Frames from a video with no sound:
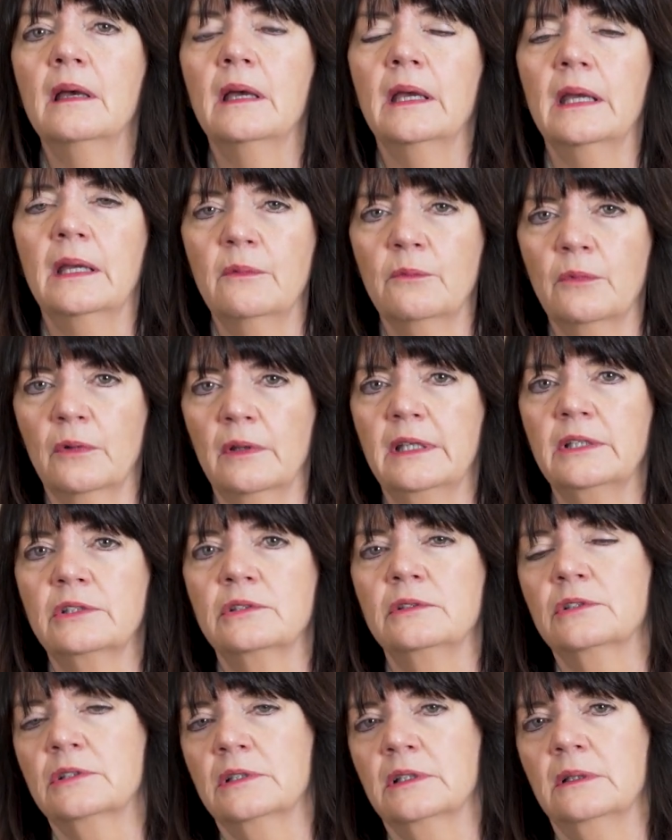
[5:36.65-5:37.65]
in
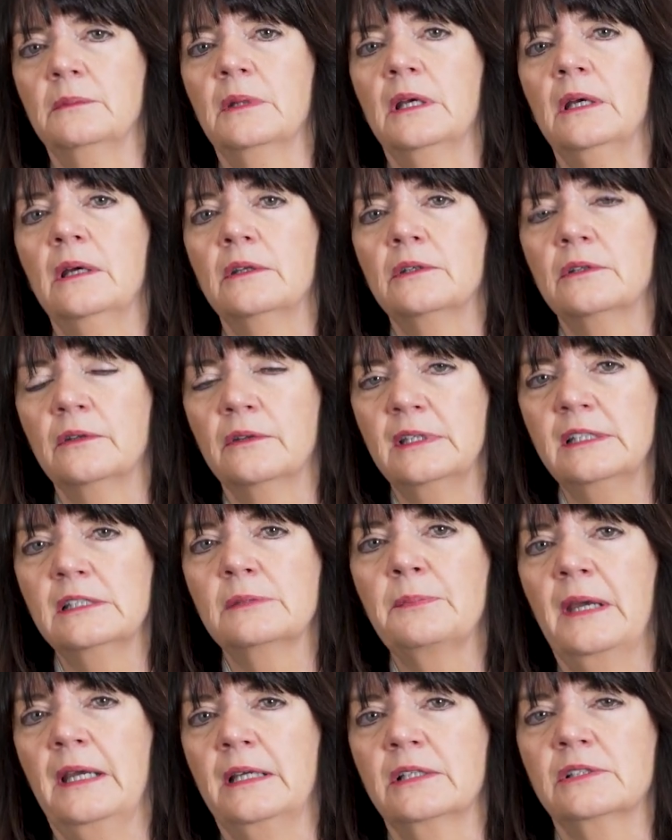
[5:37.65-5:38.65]
relationship to these
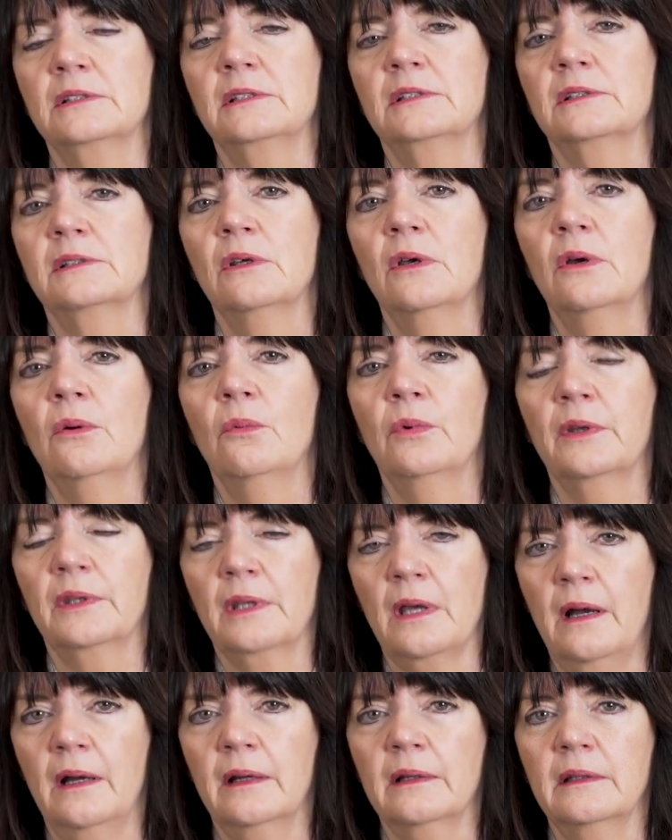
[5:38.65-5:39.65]
patients with
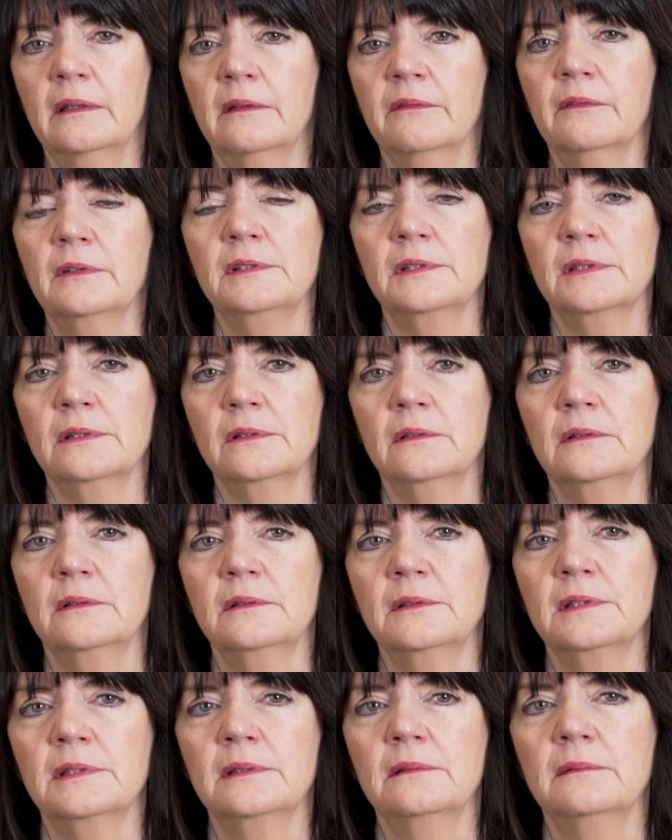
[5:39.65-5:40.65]
cognitive
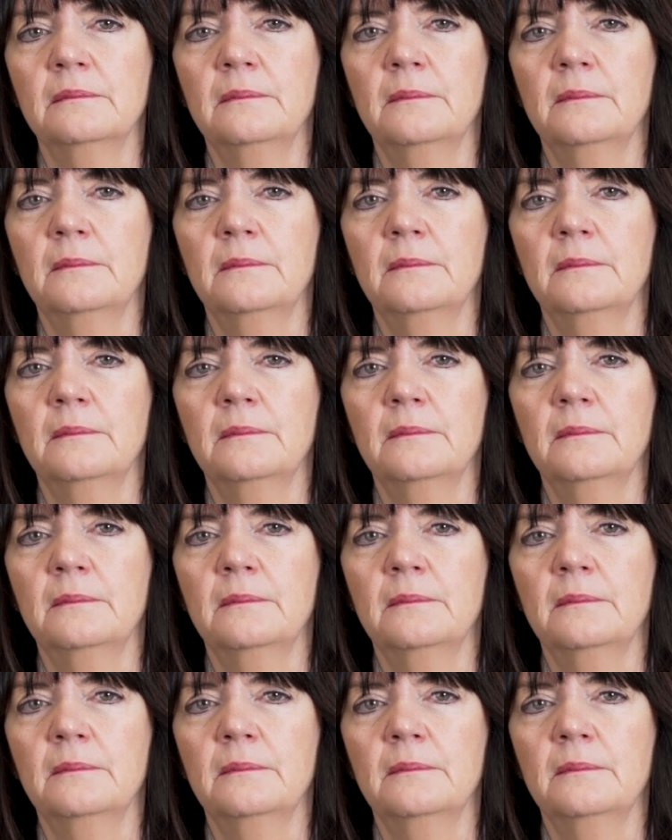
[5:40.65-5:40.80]
concerns.